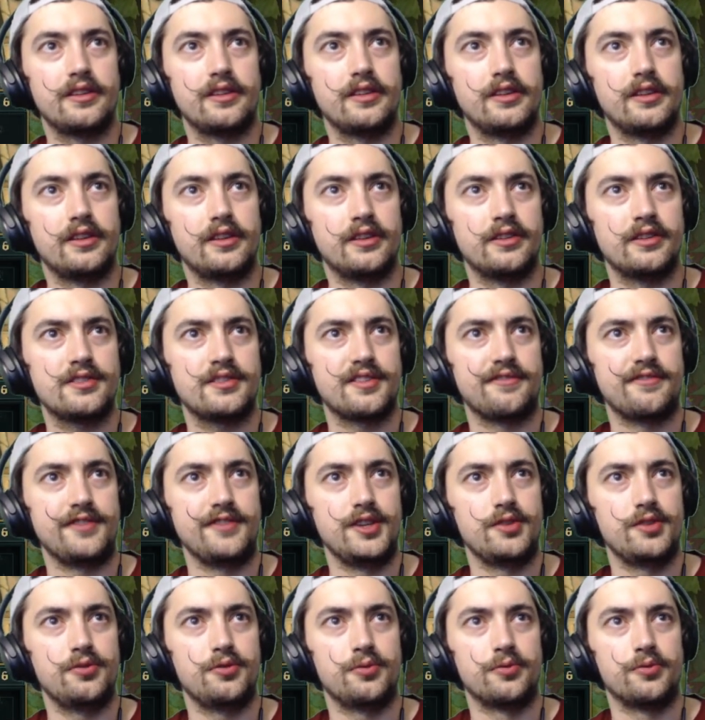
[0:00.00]
There's a
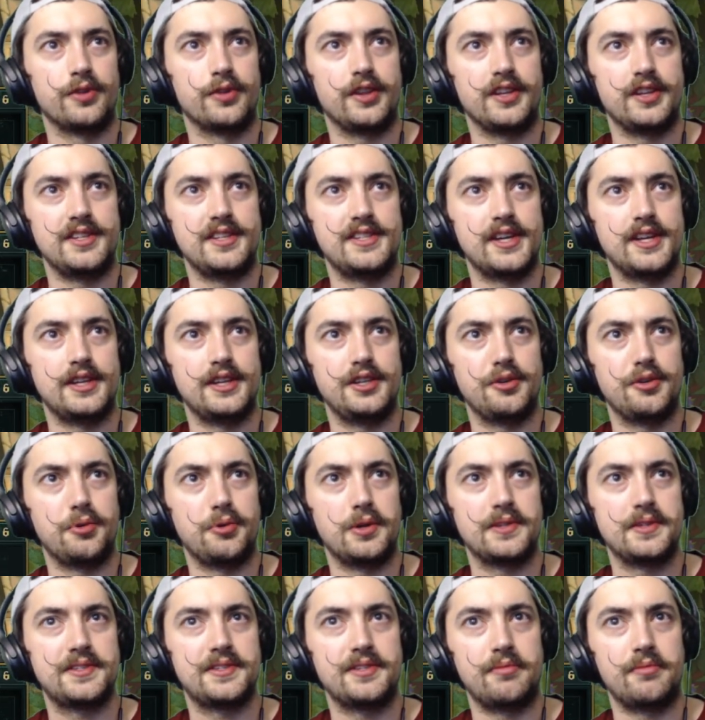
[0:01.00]
few really dead
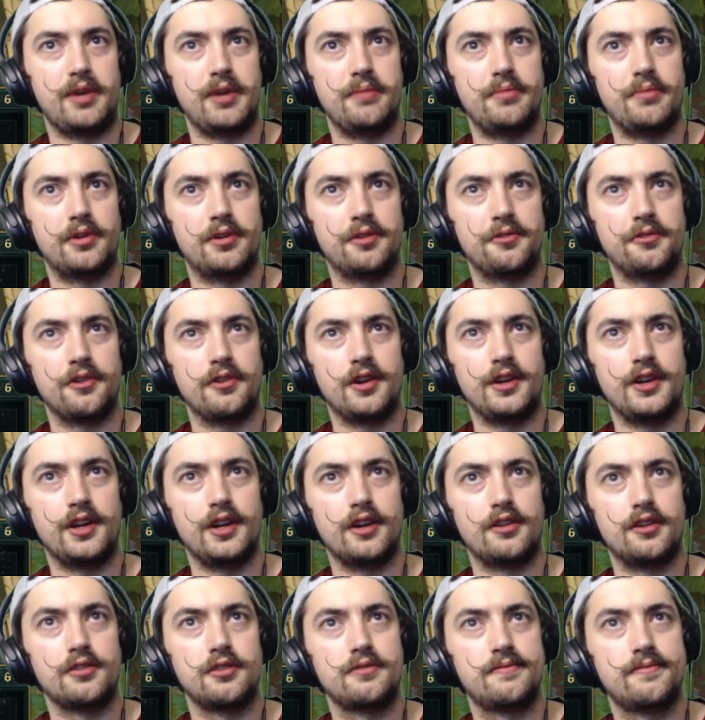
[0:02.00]
units in my build right
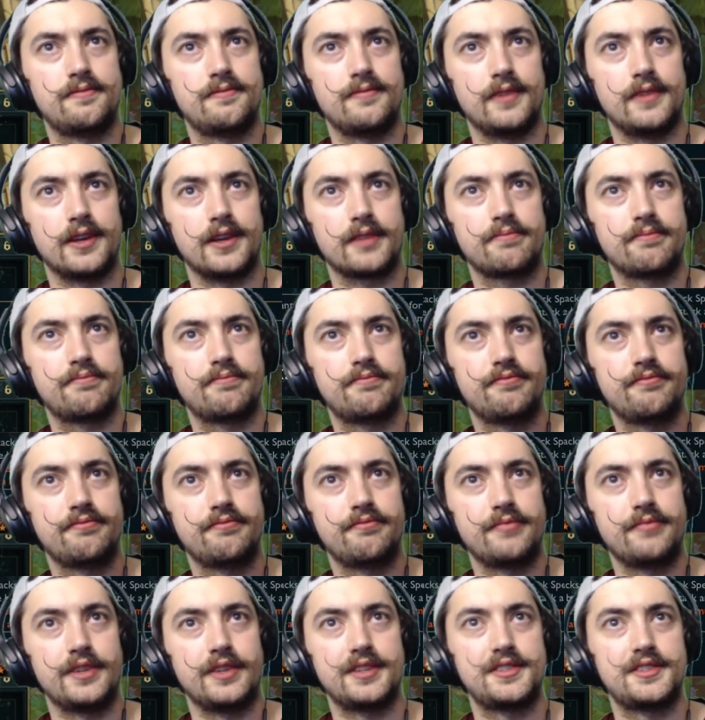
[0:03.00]
now. Like,
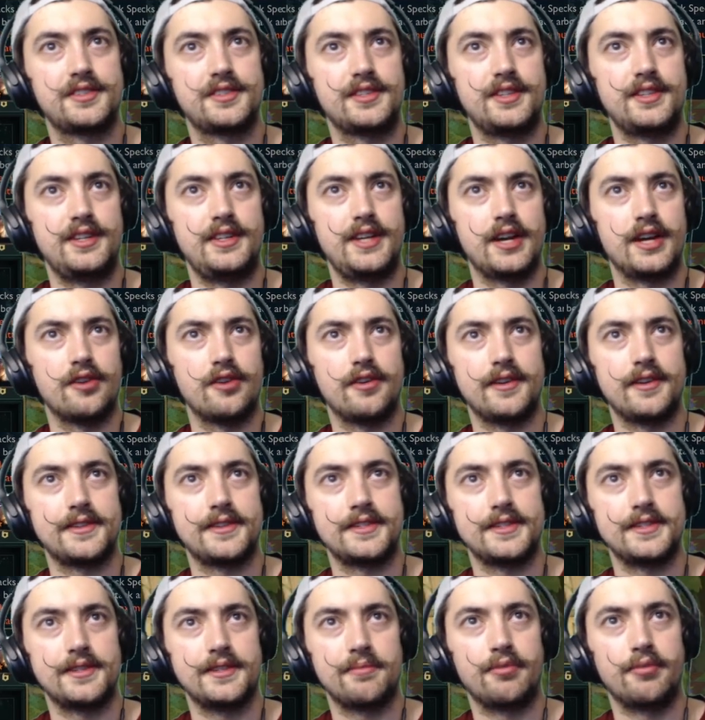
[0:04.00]
this
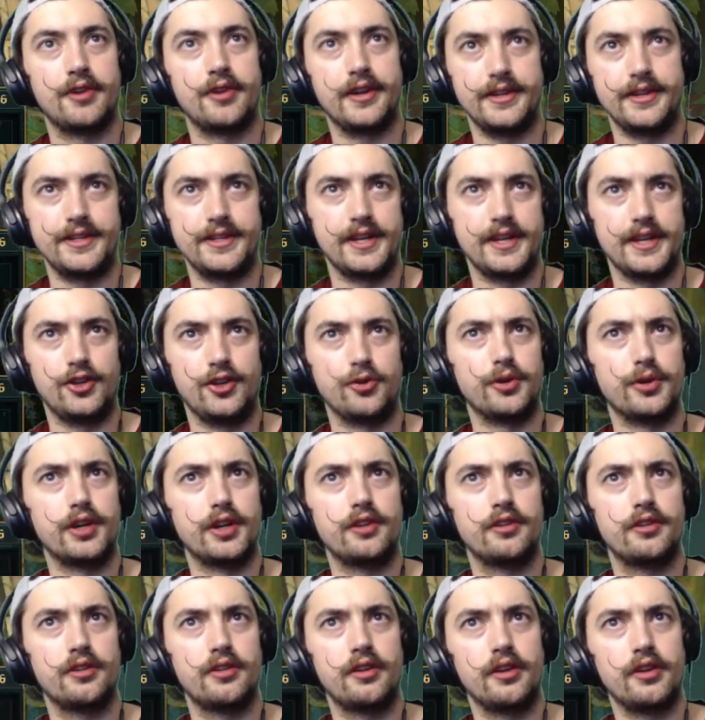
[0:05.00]
Darius is a pretty dead
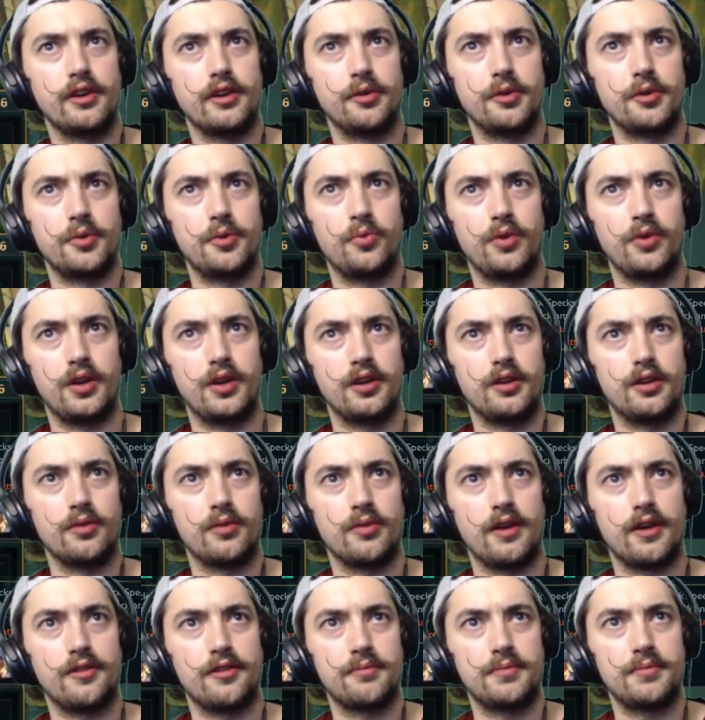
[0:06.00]
unit. It would way
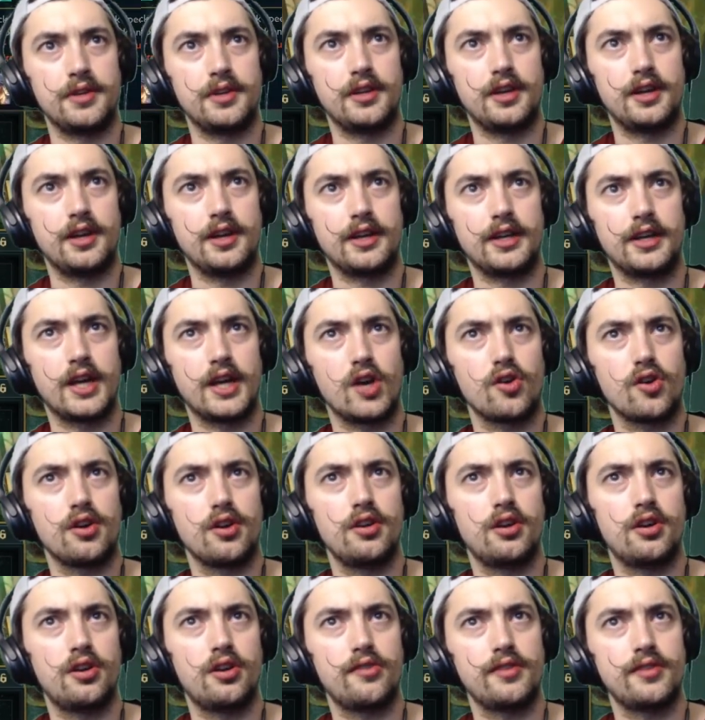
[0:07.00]
rather be a
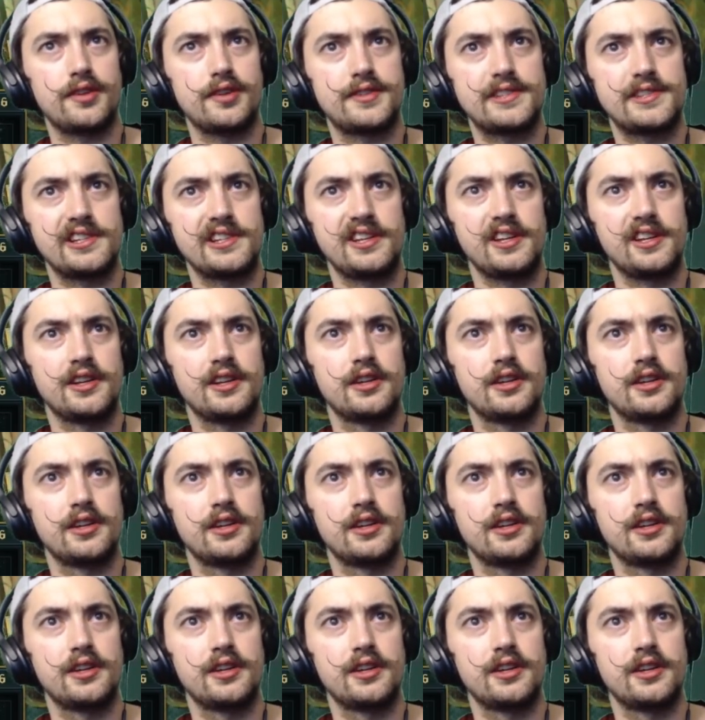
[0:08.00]
Garen, obviously.